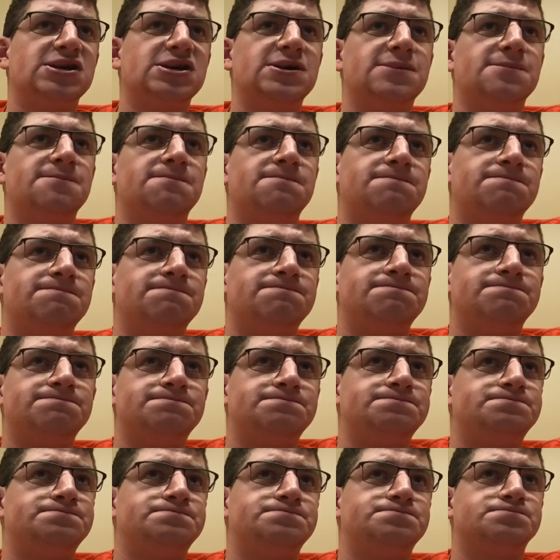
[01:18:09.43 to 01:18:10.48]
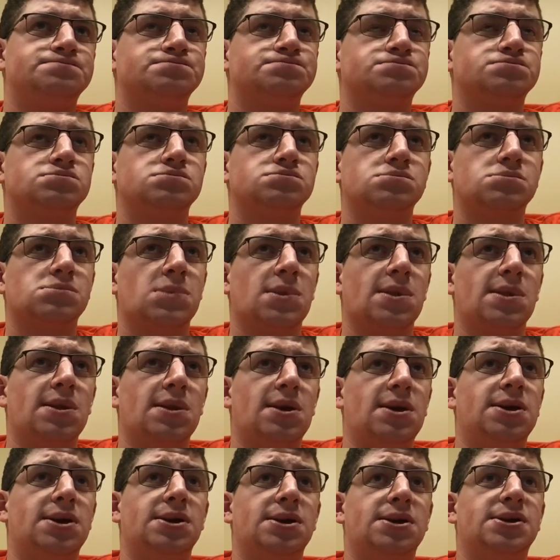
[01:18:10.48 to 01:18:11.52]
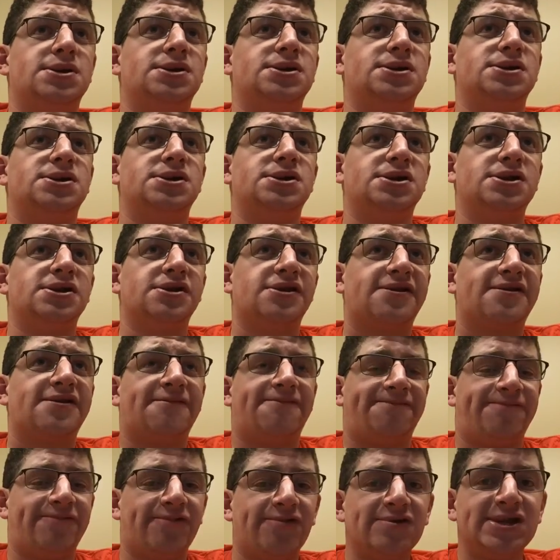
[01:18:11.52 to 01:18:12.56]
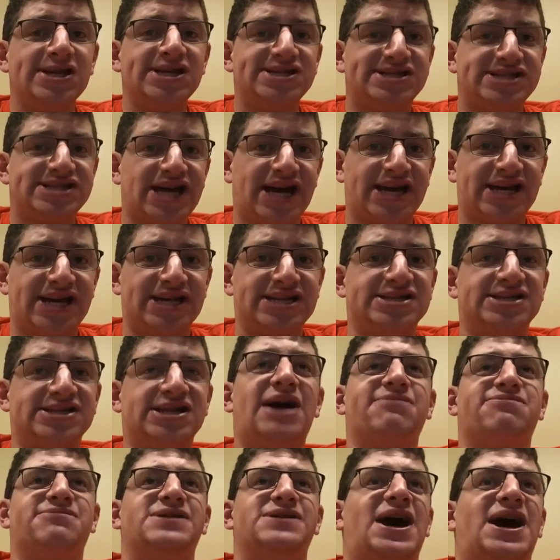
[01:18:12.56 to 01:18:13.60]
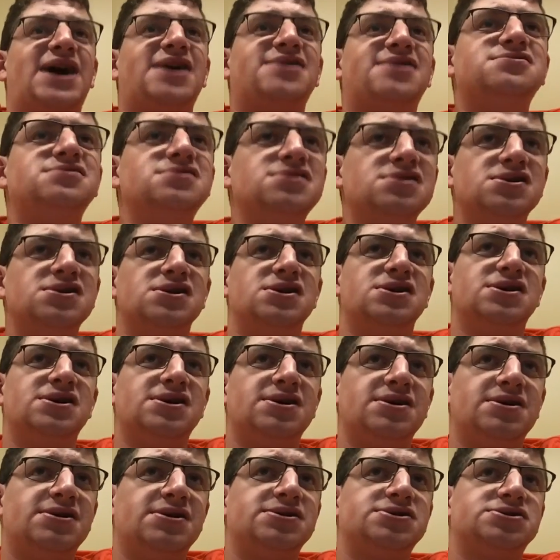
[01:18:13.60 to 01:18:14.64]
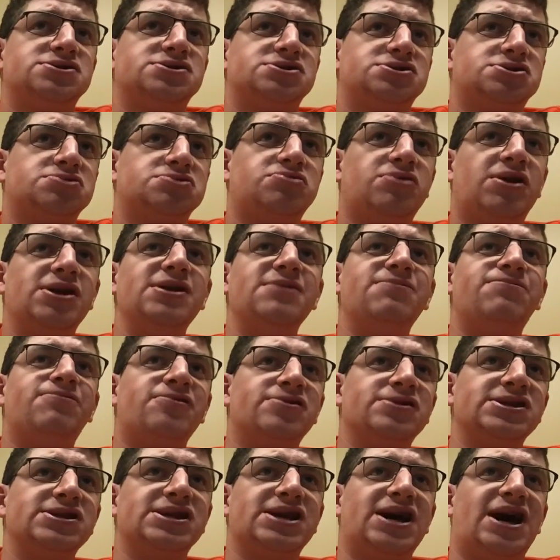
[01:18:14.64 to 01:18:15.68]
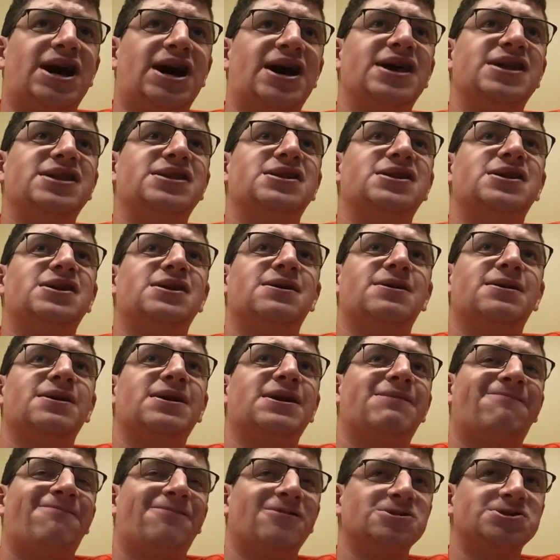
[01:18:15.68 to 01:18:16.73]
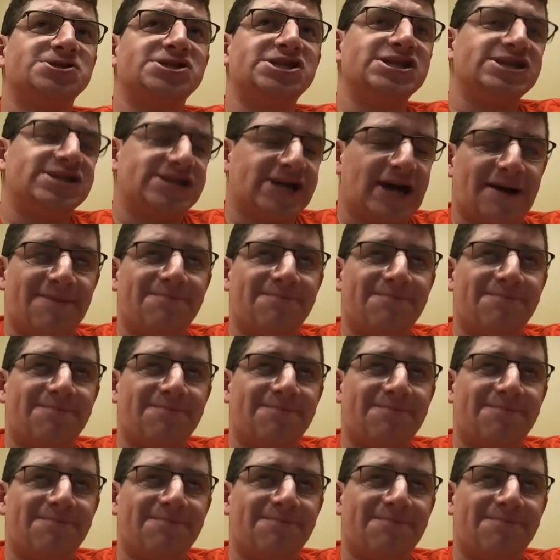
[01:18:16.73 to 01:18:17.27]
So 40 seconds left now. 24-9. 1st and 10 for Kansas City on the Patriots side of the field.